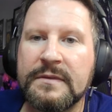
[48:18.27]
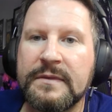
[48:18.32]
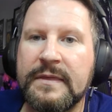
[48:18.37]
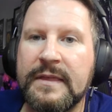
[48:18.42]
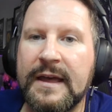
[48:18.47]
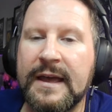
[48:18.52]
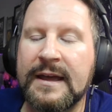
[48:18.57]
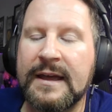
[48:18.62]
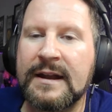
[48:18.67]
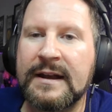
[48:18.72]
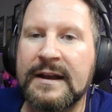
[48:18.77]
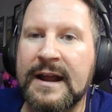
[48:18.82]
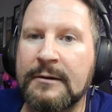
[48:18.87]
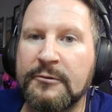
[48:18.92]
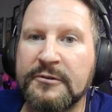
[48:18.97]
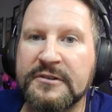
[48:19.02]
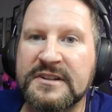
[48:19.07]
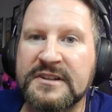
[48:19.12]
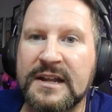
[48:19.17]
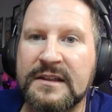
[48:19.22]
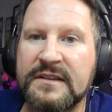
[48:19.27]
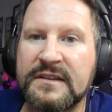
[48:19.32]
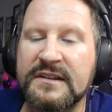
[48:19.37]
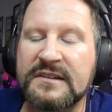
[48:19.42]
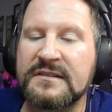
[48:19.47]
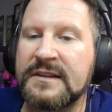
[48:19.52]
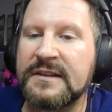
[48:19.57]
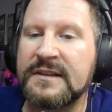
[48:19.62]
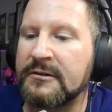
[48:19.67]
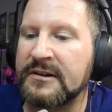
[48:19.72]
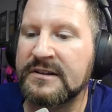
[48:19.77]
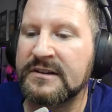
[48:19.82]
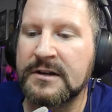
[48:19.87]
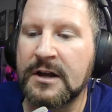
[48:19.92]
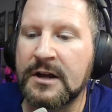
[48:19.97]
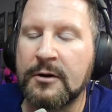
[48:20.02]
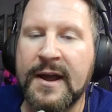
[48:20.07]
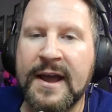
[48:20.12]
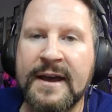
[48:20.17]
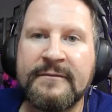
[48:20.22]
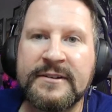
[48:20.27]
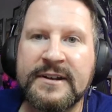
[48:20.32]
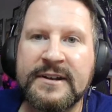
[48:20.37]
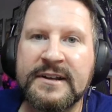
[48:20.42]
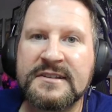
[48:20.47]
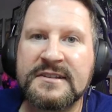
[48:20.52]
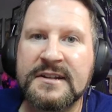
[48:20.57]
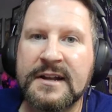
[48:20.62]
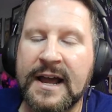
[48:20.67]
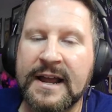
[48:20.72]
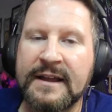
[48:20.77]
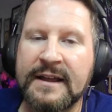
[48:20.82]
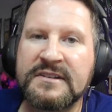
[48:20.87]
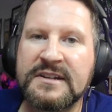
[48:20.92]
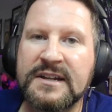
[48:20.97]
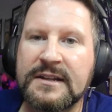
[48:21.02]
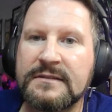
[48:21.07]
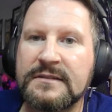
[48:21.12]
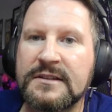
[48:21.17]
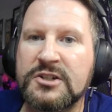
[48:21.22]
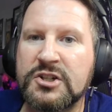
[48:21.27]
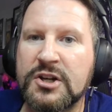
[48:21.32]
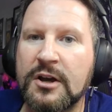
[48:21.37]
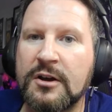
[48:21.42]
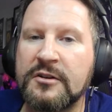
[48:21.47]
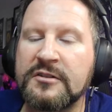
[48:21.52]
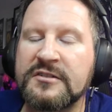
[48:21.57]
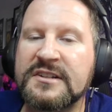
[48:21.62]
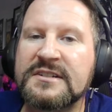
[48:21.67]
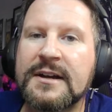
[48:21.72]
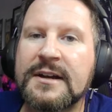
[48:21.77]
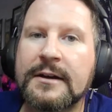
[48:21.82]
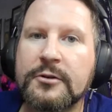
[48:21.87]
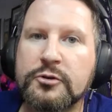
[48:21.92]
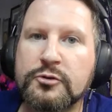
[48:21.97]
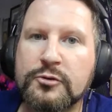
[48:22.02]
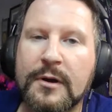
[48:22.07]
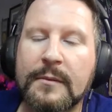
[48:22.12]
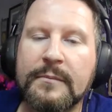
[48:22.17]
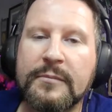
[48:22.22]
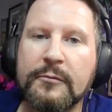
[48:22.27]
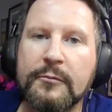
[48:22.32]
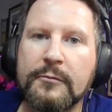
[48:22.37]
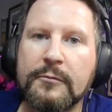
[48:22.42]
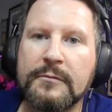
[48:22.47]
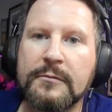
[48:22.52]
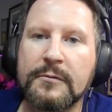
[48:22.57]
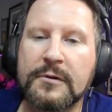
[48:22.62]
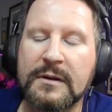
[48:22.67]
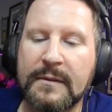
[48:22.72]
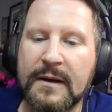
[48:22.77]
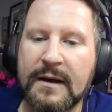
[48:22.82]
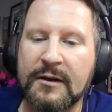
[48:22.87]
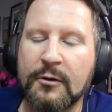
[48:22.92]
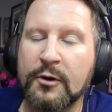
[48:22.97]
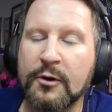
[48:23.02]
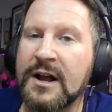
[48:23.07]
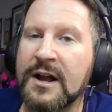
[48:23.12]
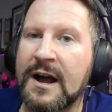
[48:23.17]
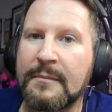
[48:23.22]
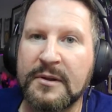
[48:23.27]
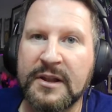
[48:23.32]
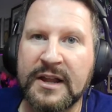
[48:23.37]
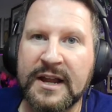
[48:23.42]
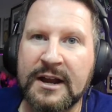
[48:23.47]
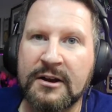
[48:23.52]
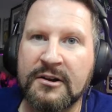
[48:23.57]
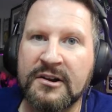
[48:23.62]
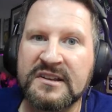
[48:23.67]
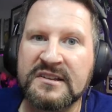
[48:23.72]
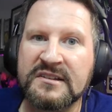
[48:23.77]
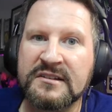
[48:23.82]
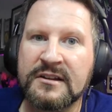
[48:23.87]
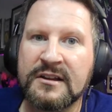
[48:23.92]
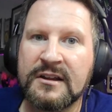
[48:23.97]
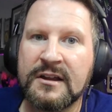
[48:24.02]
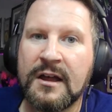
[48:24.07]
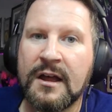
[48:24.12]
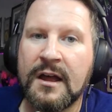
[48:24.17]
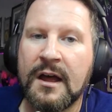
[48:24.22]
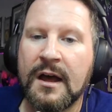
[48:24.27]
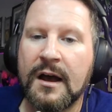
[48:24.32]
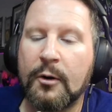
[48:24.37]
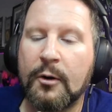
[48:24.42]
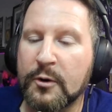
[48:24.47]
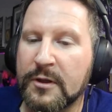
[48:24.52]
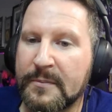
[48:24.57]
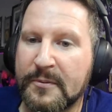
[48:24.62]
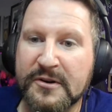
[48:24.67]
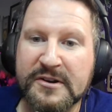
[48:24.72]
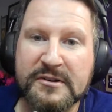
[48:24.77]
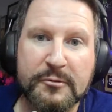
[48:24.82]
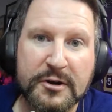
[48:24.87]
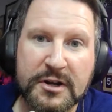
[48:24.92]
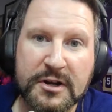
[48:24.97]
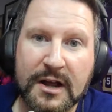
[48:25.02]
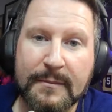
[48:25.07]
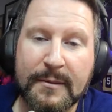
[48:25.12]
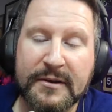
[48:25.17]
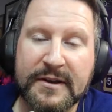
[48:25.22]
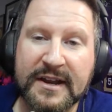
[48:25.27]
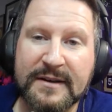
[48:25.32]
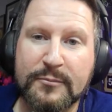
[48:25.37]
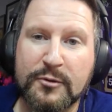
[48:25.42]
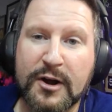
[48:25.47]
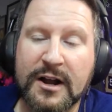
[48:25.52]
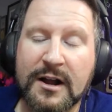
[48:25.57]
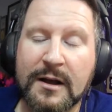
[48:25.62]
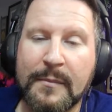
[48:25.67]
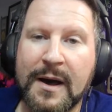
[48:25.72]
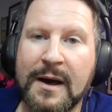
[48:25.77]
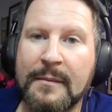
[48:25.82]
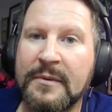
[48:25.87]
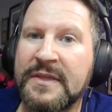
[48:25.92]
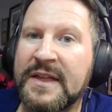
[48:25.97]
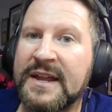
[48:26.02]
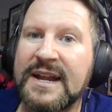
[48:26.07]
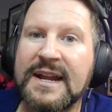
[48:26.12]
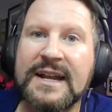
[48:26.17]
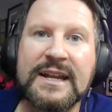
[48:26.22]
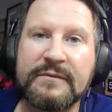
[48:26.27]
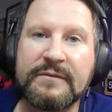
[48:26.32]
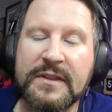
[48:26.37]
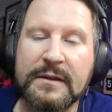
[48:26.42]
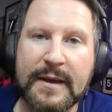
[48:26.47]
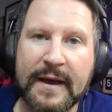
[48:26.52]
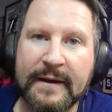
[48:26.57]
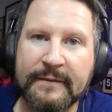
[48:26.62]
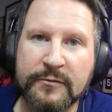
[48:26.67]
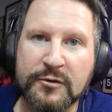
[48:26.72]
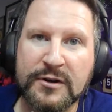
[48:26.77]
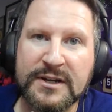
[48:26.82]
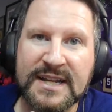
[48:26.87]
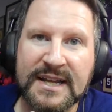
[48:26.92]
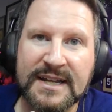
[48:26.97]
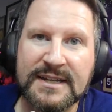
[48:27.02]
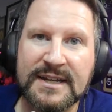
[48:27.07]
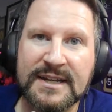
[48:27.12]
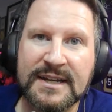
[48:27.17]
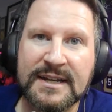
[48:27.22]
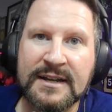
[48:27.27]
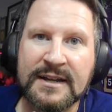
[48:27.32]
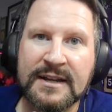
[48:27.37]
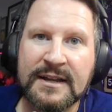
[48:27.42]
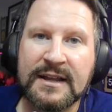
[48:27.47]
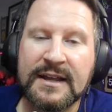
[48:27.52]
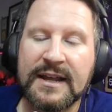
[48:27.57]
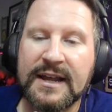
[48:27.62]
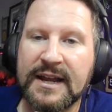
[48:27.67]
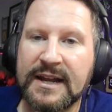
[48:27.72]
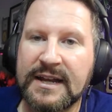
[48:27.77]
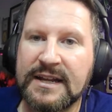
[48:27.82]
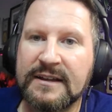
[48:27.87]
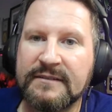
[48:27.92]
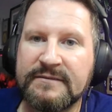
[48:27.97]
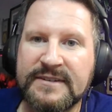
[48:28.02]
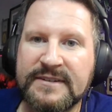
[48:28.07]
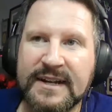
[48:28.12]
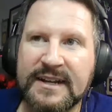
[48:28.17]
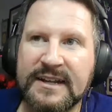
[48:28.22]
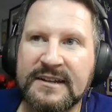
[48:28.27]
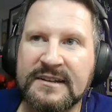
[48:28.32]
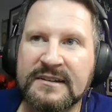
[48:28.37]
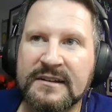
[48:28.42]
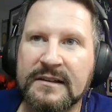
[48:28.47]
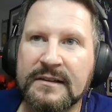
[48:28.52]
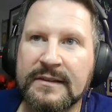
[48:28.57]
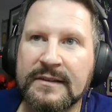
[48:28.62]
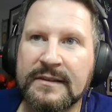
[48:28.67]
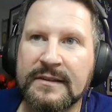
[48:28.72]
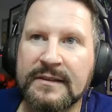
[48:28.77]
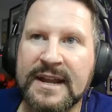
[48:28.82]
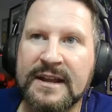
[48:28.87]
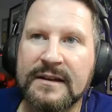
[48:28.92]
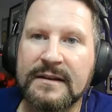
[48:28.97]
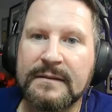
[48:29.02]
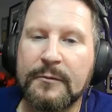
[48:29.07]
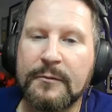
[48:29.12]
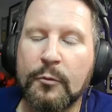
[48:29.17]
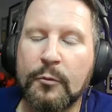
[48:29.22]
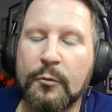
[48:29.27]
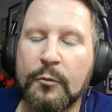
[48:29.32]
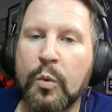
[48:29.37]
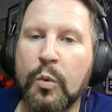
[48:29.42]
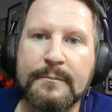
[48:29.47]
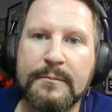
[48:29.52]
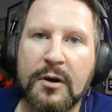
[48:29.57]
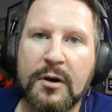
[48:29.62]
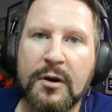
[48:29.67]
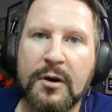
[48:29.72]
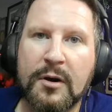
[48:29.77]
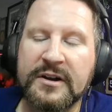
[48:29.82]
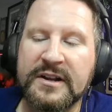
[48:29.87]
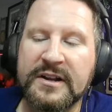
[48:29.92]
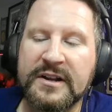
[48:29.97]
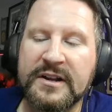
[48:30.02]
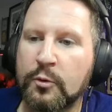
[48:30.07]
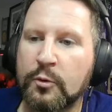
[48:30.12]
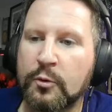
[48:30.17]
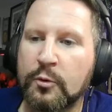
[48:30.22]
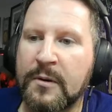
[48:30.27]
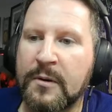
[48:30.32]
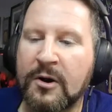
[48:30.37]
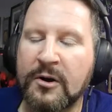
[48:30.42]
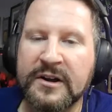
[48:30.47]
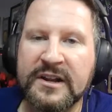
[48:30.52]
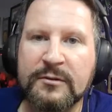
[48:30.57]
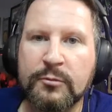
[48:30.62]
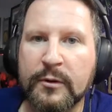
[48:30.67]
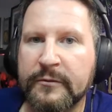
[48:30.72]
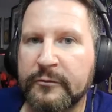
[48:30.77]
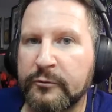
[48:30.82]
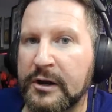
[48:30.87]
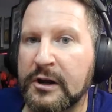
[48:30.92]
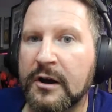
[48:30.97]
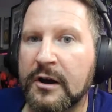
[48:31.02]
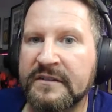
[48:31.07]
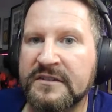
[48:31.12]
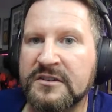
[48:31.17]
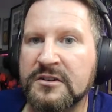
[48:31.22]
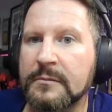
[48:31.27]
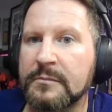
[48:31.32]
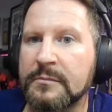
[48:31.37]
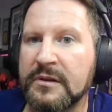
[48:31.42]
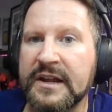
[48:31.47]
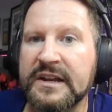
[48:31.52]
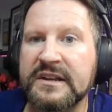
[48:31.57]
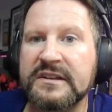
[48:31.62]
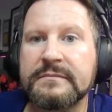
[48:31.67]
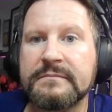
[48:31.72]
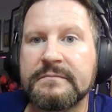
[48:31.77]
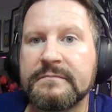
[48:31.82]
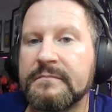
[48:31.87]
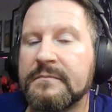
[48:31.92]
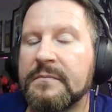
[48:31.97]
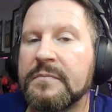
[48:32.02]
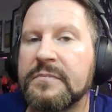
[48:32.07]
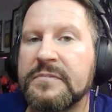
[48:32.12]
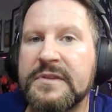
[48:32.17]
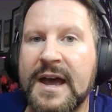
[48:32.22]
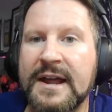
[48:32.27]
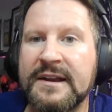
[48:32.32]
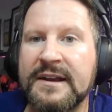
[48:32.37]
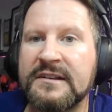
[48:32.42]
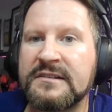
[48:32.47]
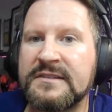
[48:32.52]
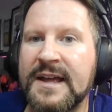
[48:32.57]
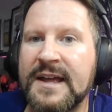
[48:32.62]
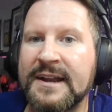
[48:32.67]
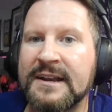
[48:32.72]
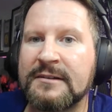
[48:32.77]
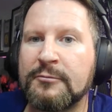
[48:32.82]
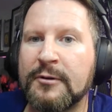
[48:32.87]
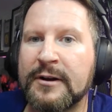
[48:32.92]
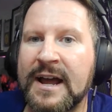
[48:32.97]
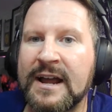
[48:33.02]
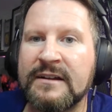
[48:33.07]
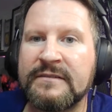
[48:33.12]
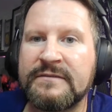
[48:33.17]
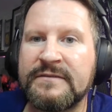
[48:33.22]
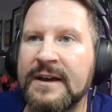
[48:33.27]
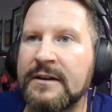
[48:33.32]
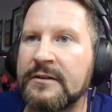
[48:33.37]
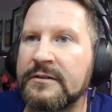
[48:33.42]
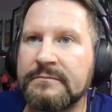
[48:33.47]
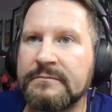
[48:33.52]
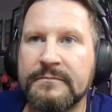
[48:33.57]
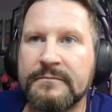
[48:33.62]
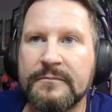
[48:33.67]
And I will say this. There is no evidence that I have seen that shows that Donald Trump or Kamala Harris or the person we're going to talk about next, Barack Obama, that any of them ever attended any of Diddy's like white parties or parties where freak-offs took place. That is what I have found.